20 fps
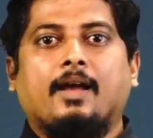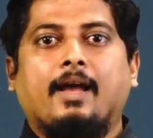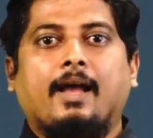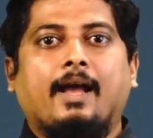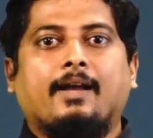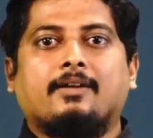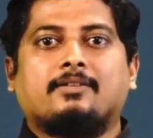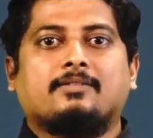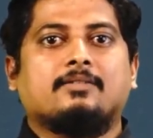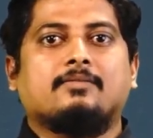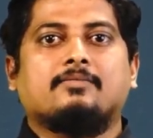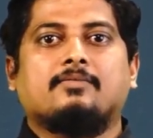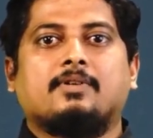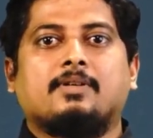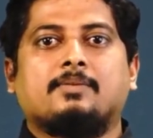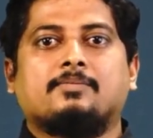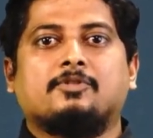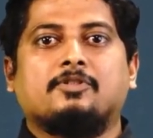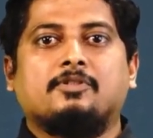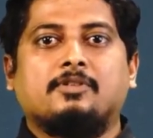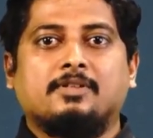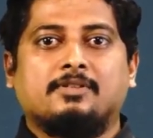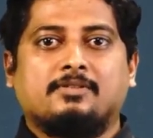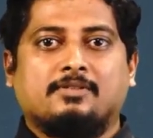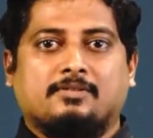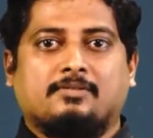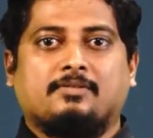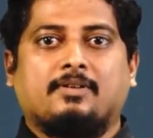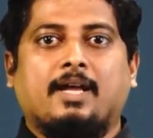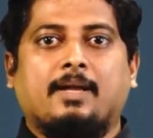Action verbs
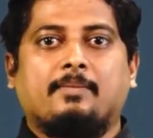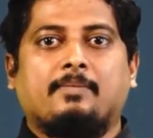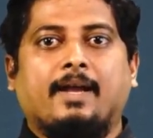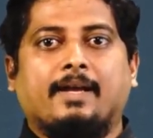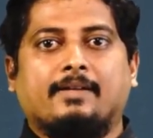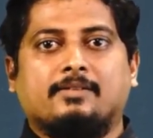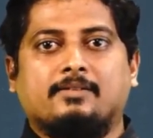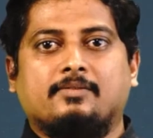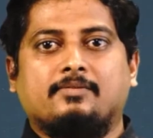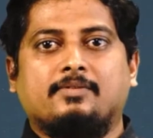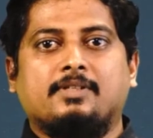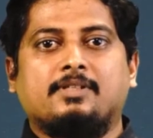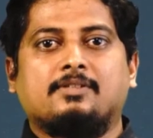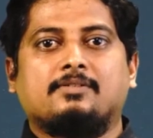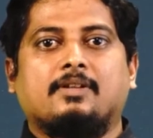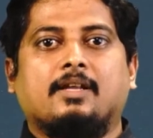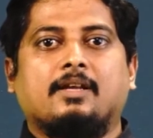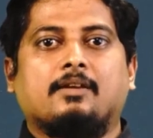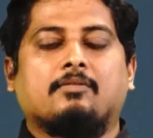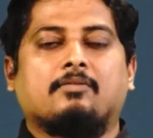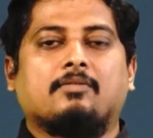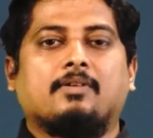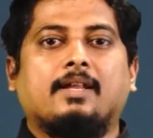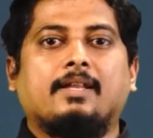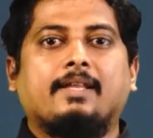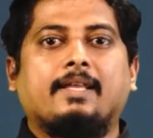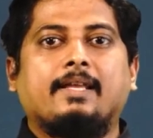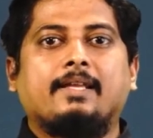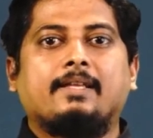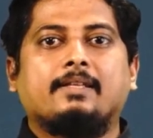describe activities like
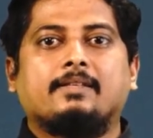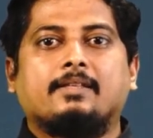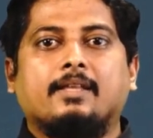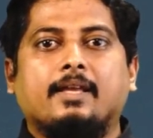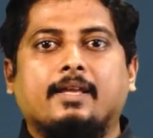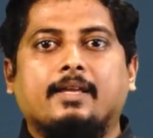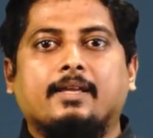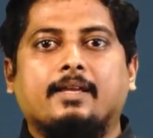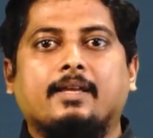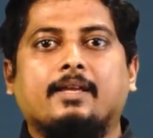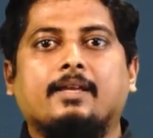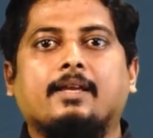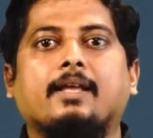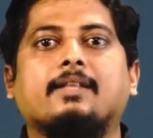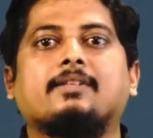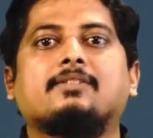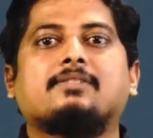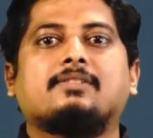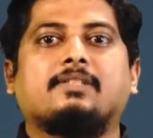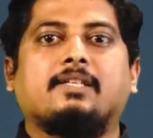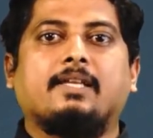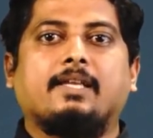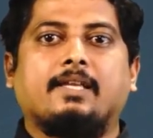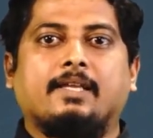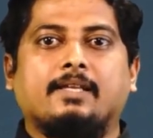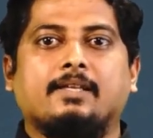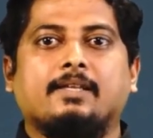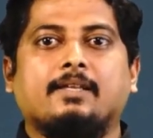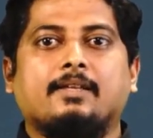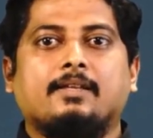running, thinking, and
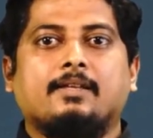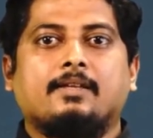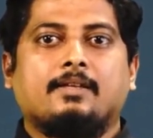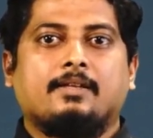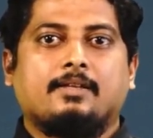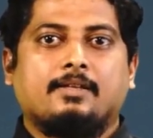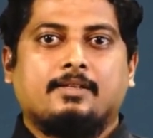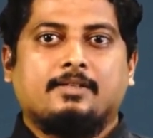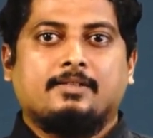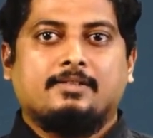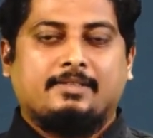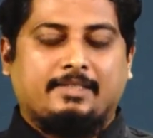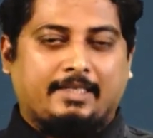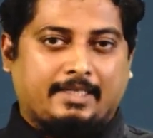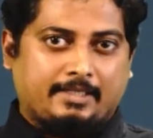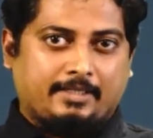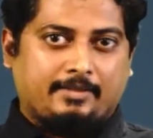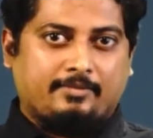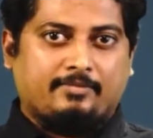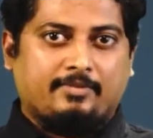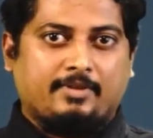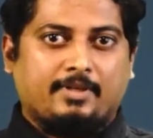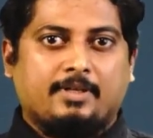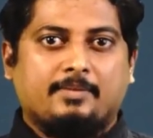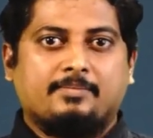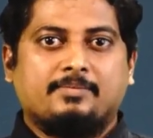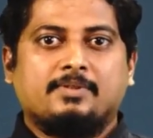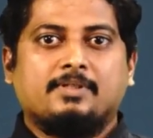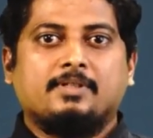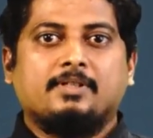seeing. Stative
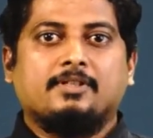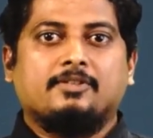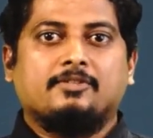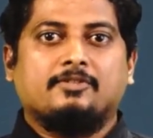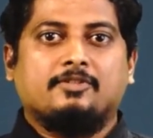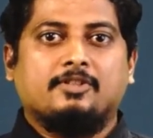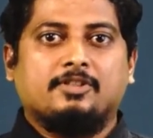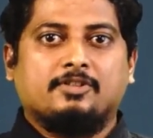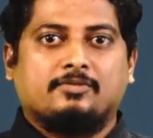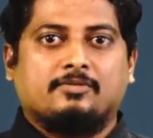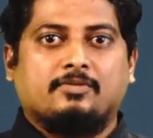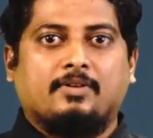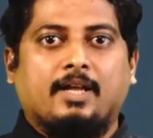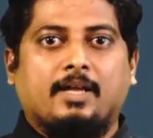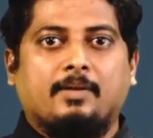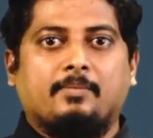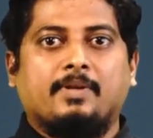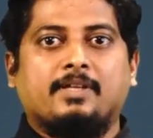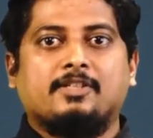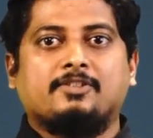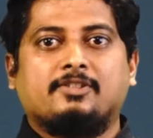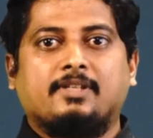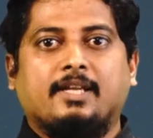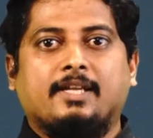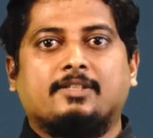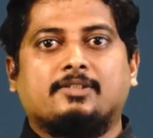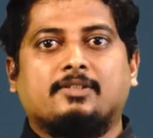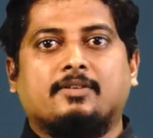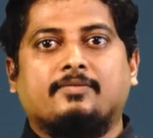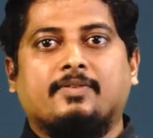verbs describing
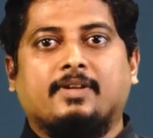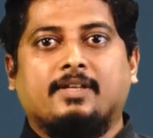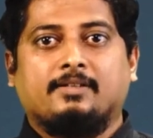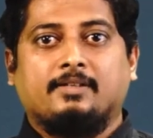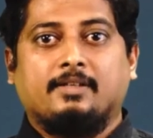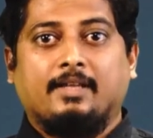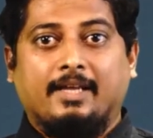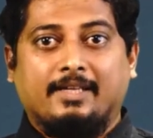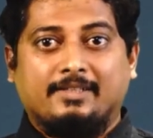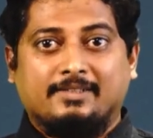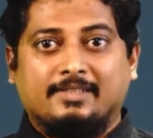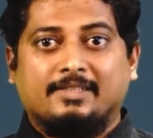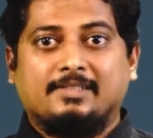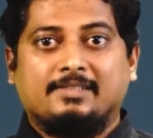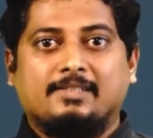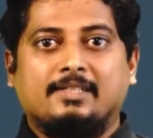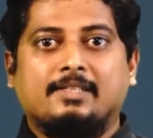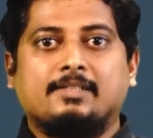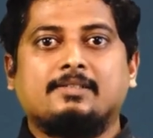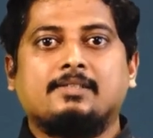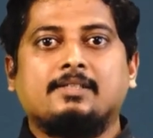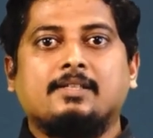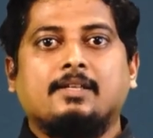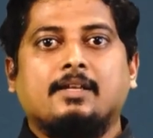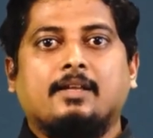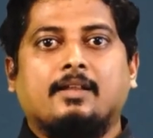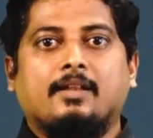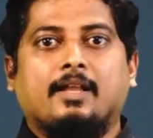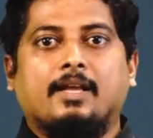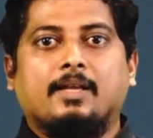states of existence
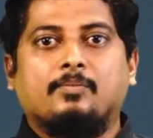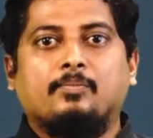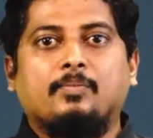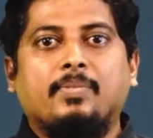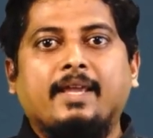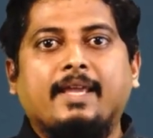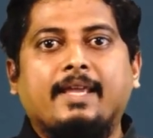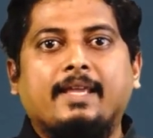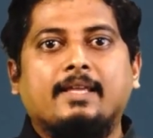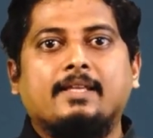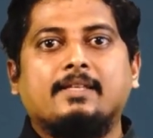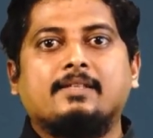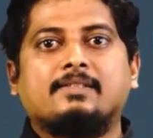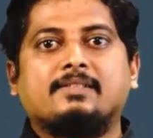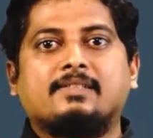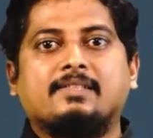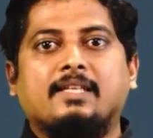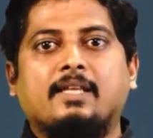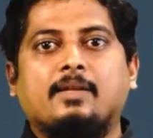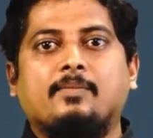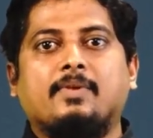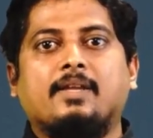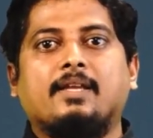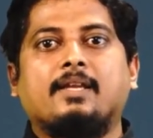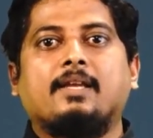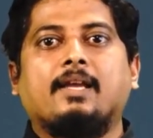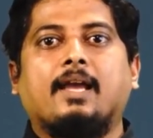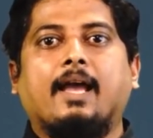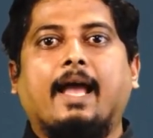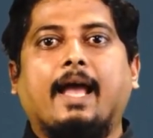like being,
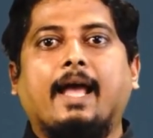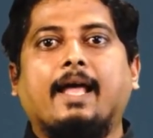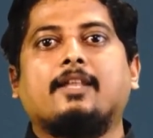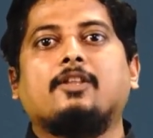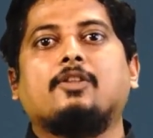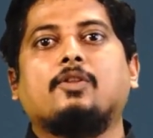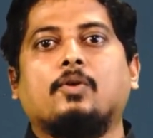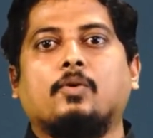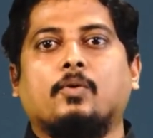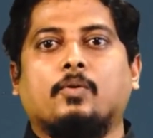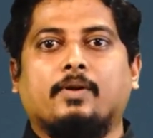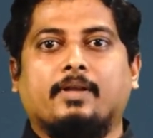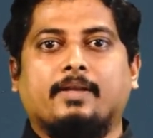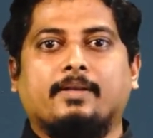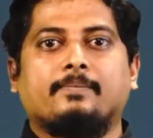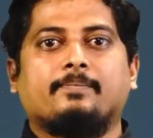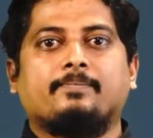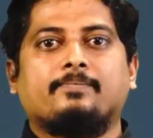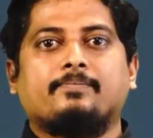seeming, and knowing.